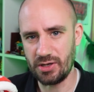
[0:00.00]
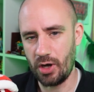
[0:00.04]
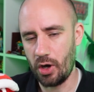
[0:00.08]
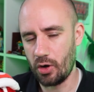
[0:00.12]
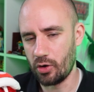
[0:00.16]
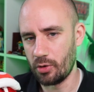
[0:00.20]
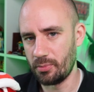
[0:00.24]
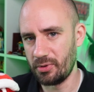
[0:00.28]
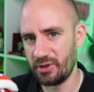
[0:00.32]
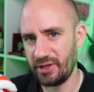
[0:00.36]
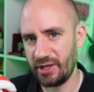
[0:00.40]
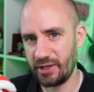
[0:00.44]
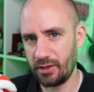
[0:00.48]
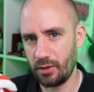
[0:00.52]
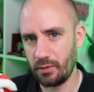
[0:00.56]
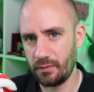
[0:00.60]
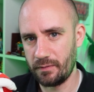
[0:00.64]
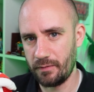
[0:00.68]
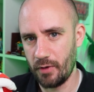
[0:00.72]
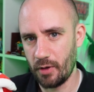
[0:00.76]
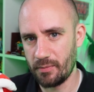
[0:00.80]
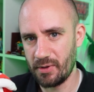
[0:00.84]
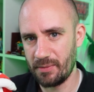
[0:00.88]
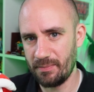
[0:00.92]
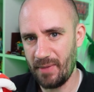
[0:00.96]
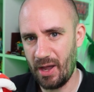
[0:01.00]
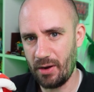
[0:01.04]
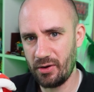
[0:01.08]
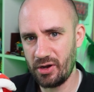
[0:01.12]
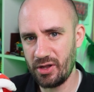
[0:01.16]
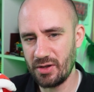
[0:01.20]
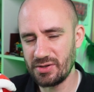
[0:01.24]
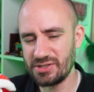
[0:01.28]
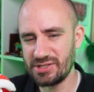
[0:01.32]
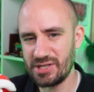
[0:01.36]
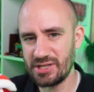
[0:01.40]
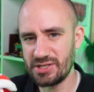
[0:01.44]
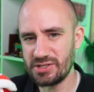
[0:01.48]
horrible LEGO Furby
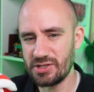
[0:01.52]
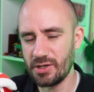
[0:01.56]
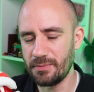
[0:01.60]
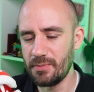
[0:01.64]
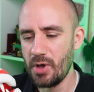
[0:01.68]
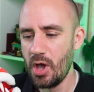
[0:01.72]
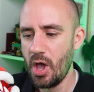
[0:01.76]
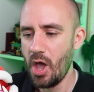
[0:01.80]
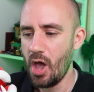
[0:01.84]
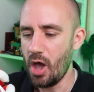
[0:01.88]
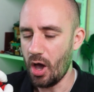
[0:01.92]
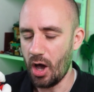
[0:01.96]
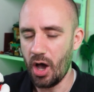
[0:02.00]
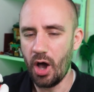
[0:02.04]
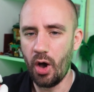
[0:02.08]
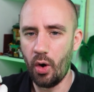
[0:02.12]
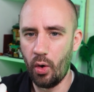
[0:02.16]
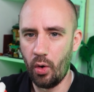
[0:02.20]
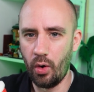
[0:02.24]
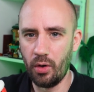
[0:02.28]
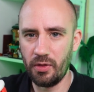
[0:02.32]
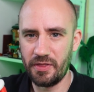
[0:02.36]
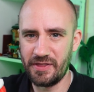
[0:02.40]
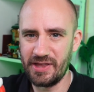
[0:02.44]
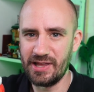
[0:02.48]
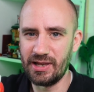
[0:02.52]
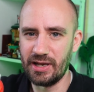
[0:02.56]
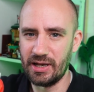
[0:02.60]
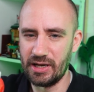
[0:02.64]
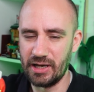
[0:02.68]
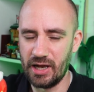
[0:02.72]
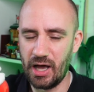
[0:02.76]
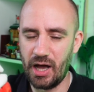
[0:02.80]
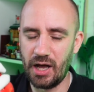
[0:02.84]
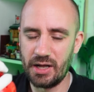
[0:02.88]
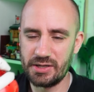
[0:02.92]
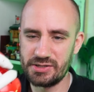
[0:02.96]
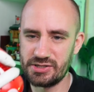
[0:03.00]
Mario system or the
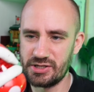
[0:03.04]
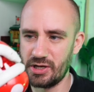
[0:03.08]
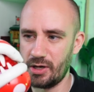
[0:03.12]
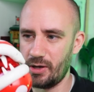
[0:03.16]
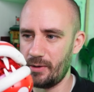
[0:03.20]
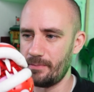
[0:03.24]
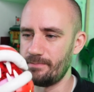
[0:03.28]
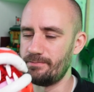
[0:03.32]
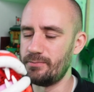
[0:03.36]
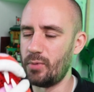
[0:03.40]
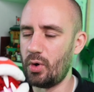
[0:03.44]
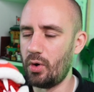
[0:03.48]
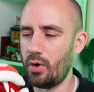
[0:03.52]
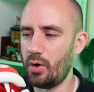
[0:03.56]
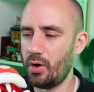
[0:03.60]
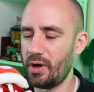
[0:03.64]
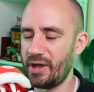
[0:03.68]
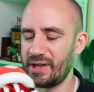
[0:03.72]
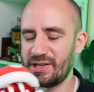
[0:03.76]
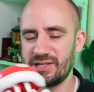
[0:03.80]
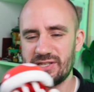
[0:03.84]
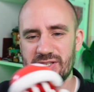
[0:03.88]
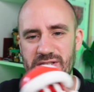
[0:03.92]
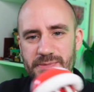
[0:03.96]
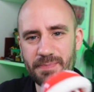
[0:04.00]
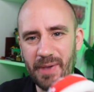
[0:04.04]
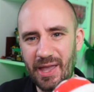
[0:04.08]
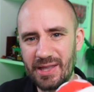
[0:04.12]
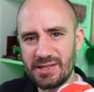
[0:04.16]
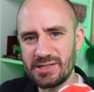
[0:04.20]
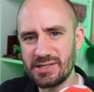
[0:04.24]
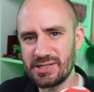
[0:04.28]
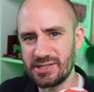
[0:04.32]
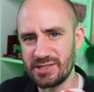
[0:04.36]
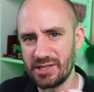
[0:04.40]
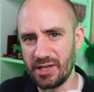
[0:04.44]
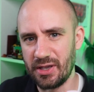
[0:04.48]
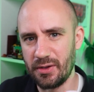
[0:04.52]
larger, more
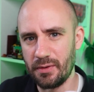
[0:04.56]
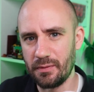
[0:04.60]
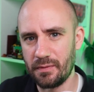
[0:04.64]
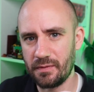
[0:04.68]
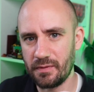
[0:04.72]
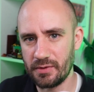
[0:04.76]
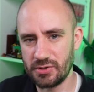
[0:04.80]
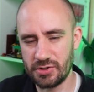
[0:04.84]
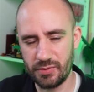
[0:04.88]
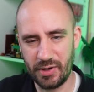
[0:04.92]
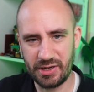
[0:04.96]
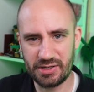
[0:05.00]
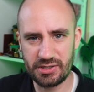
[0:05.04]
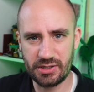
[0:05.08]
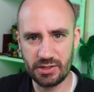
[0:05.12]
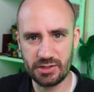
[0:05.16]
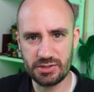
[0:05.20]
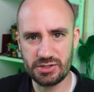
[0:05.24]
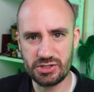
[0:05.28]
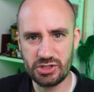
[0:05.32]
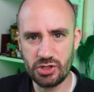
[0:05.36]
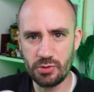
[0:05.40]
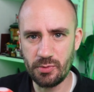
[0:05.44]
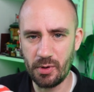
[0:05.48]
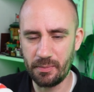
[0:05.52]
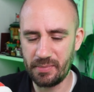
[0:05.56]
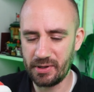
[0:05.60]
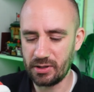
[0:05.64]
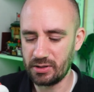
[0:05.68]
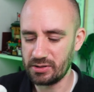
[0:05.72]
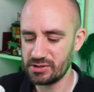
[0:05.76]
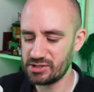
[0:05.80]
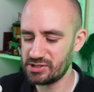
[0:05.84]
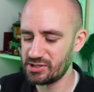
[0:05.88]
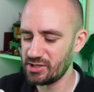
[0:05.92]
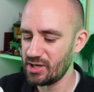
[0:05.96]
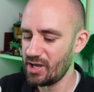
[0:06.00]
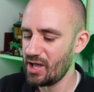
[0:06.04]
expansive direct-to-consumer
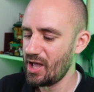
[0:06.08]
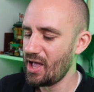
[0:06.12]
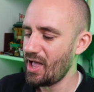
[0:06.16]
builds.